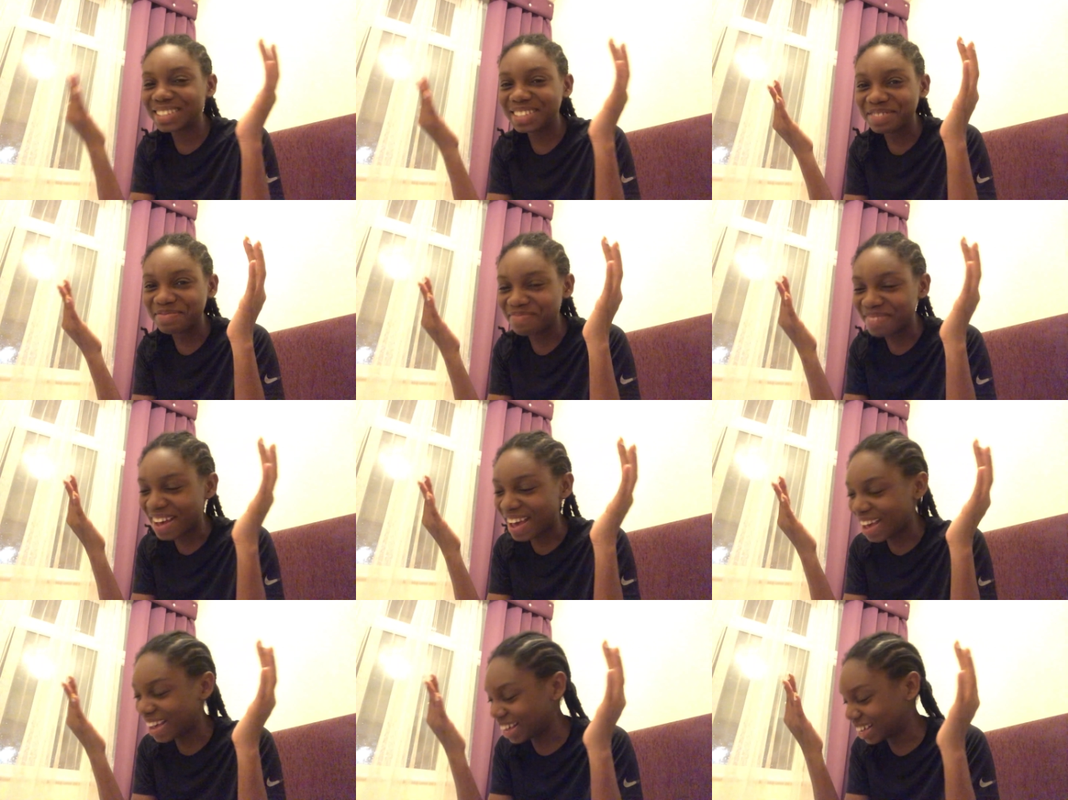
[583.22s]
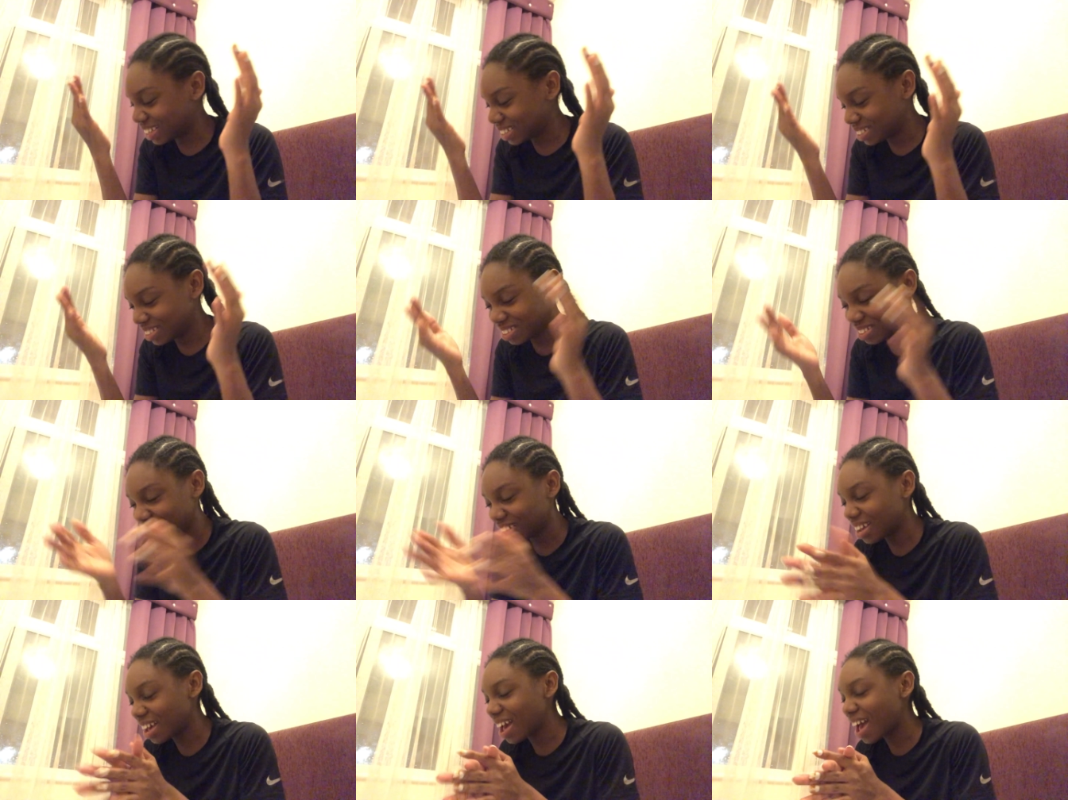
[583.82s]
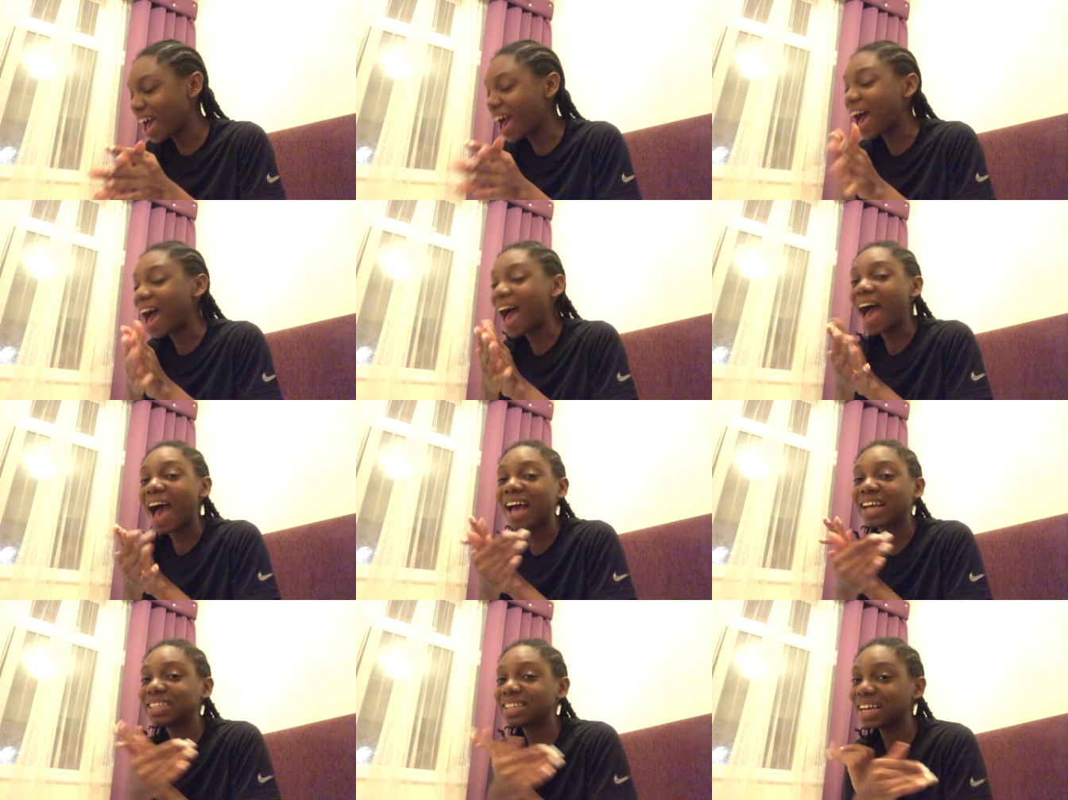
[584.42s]
in my head.
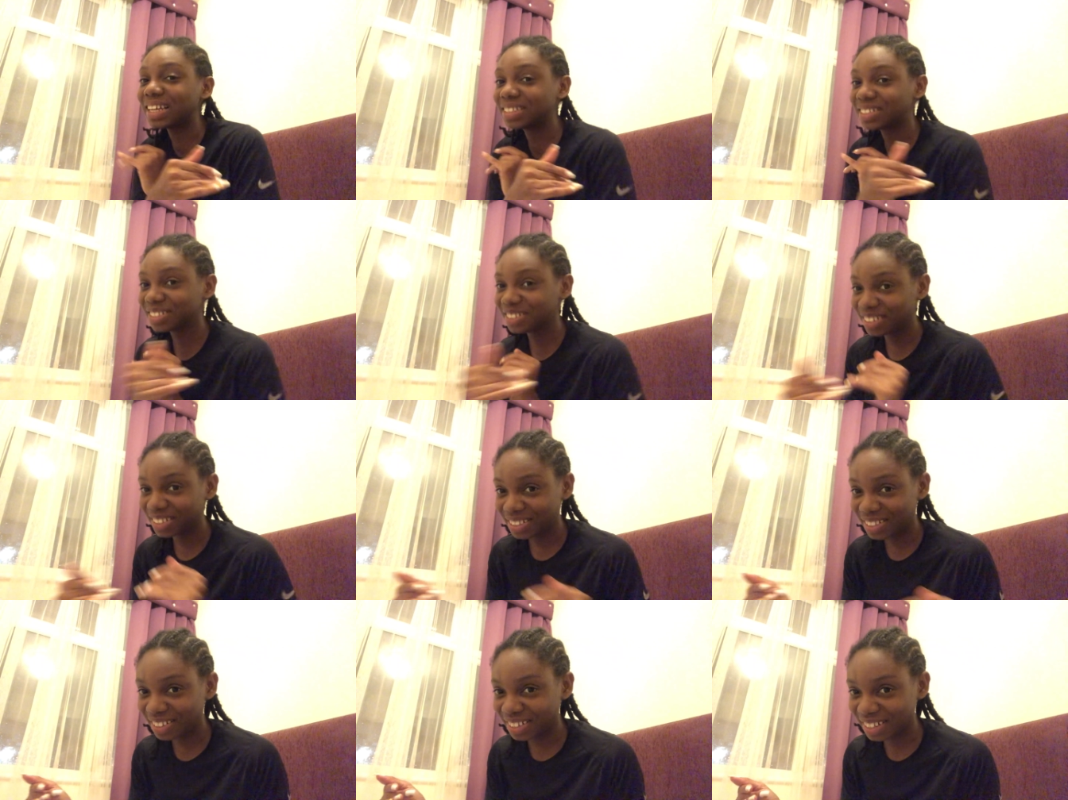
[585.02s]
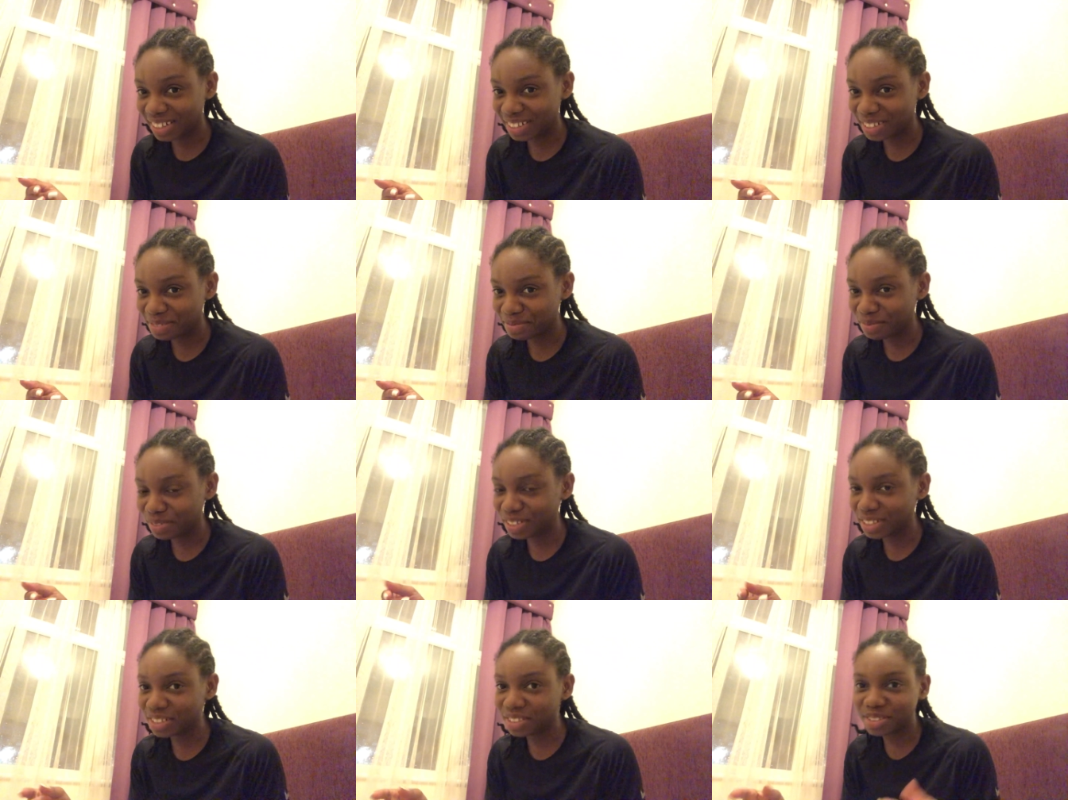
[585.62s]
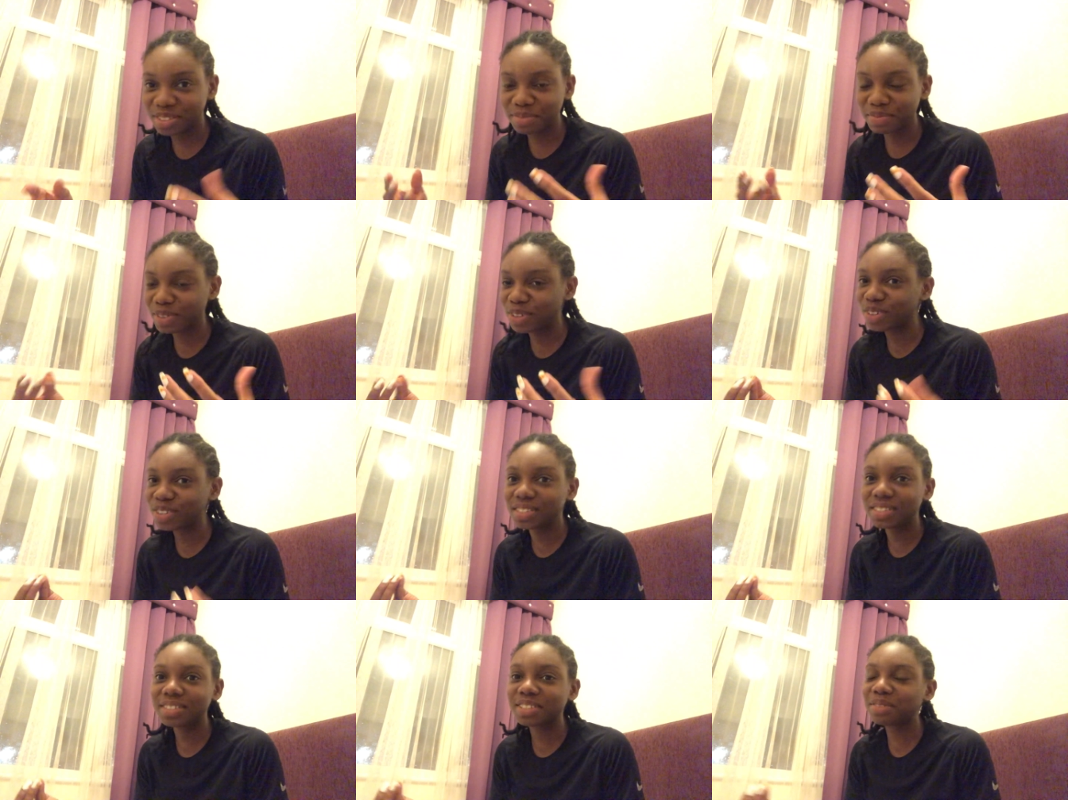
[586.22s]
I did not tell anybody, so
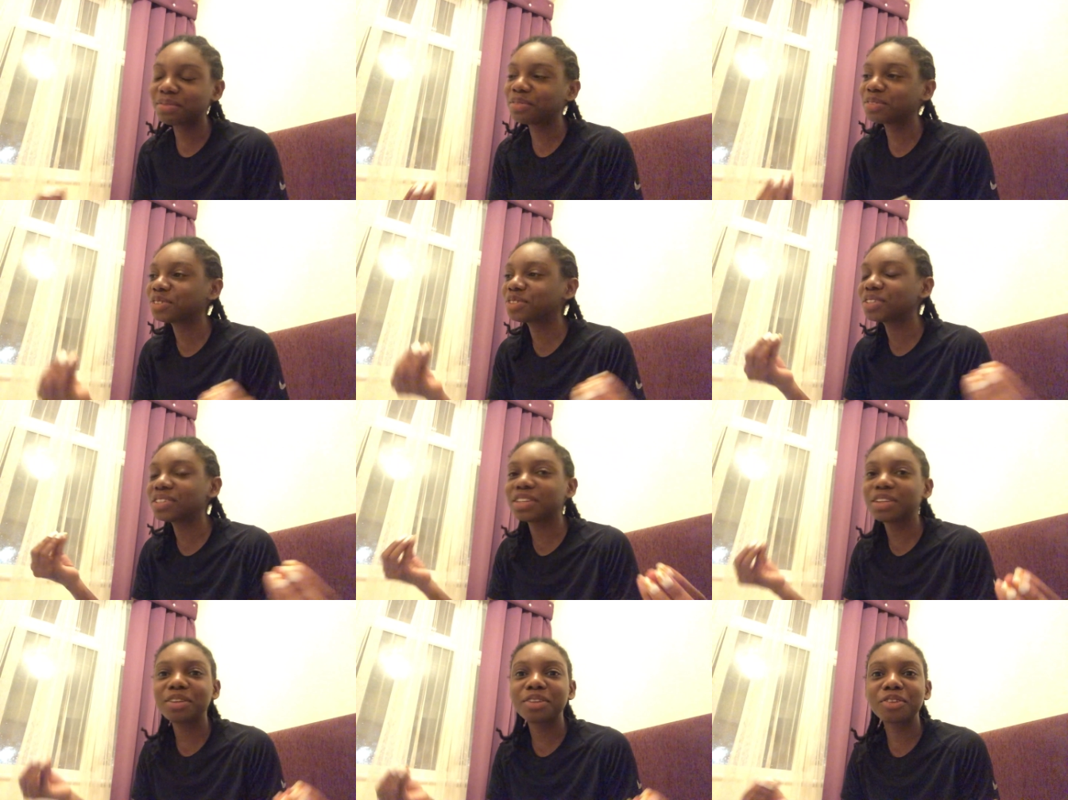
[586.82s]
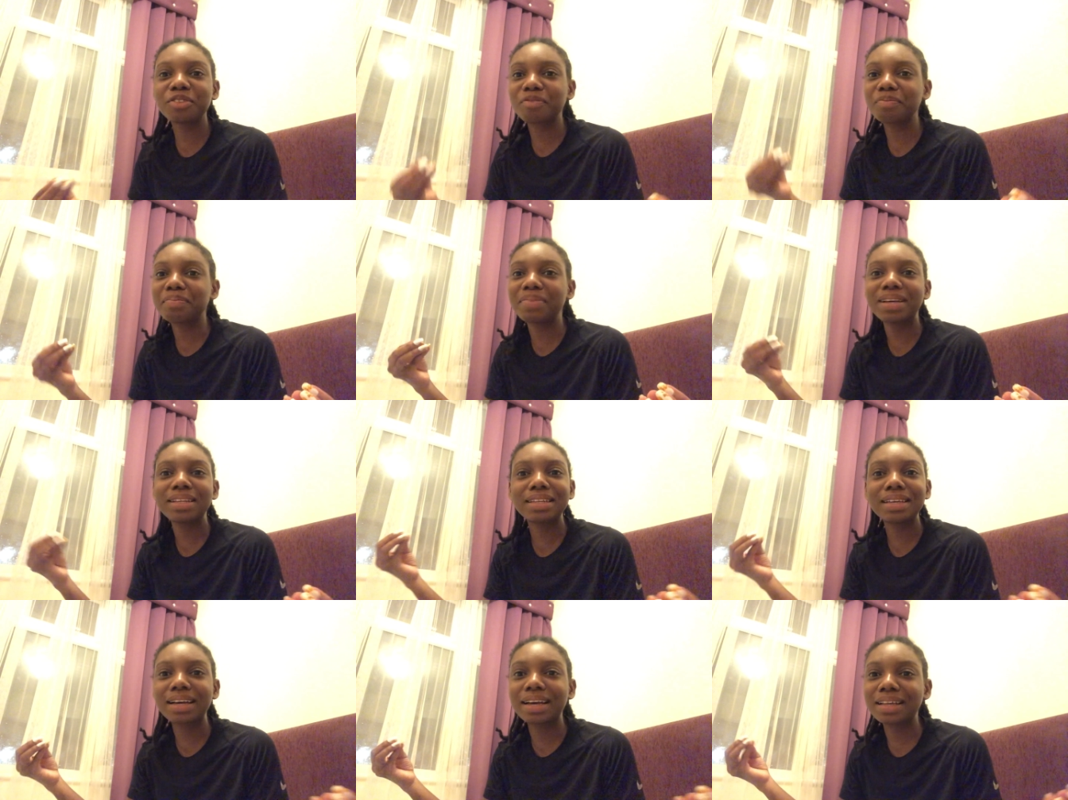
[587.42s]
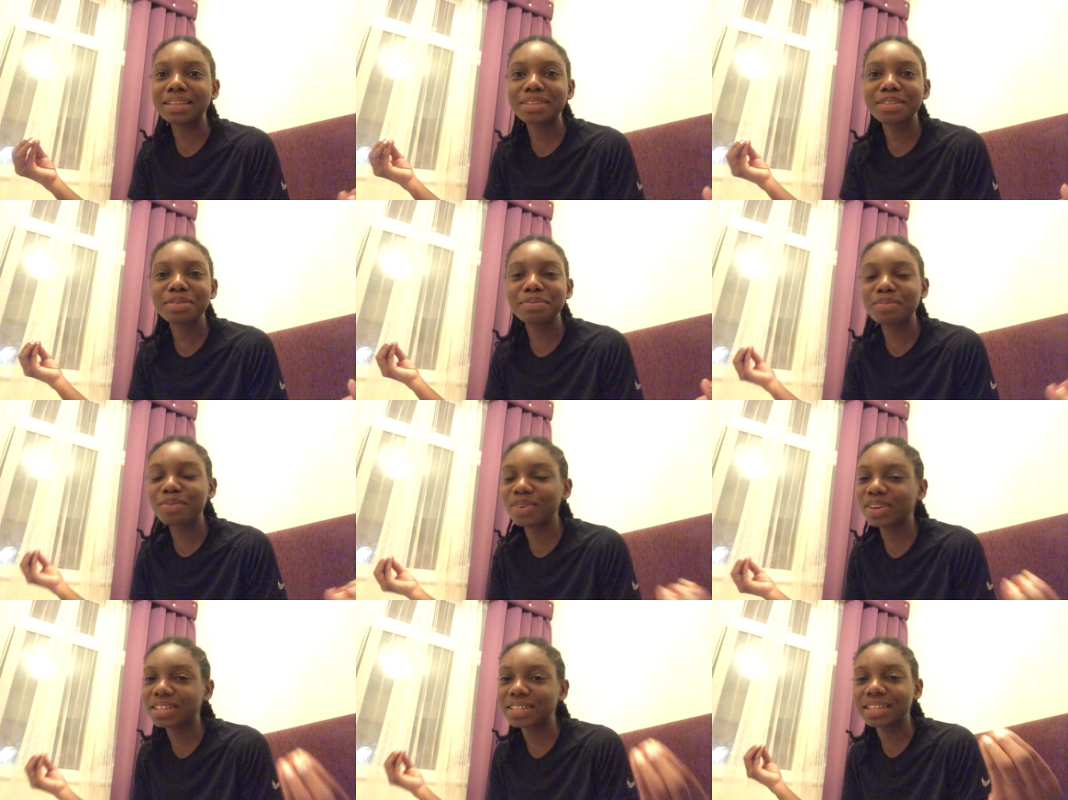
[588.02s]
because there was just a lot of panic at this
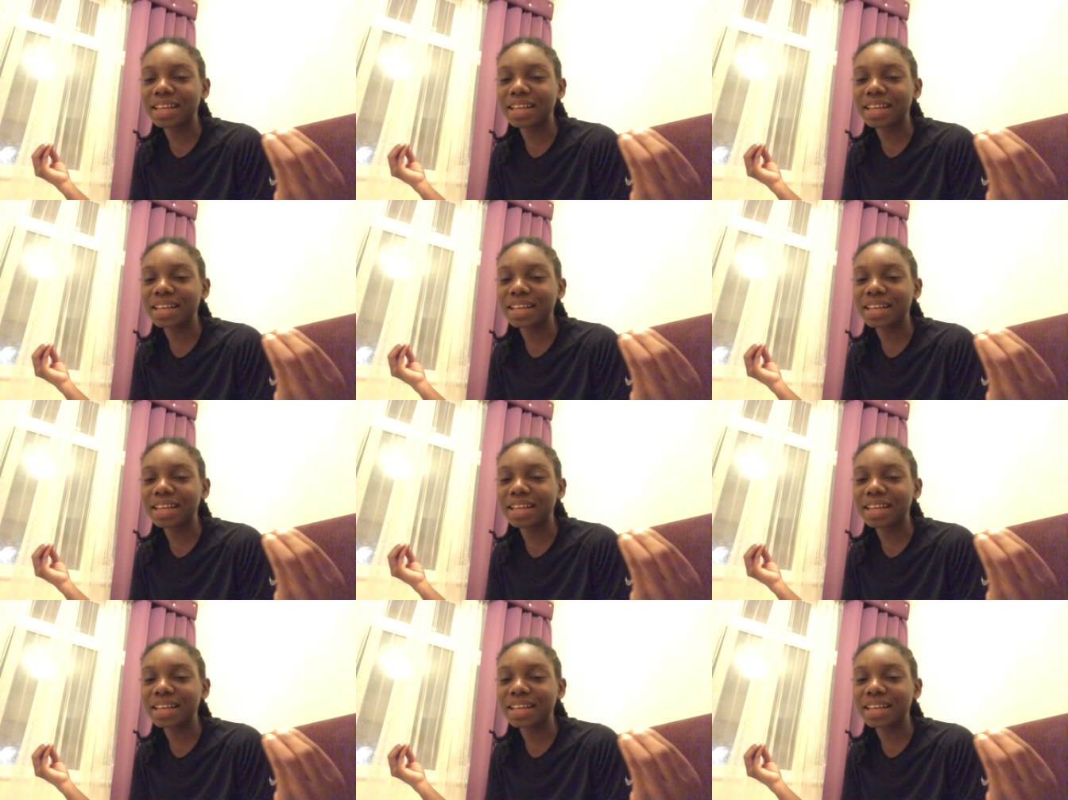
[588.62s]
point.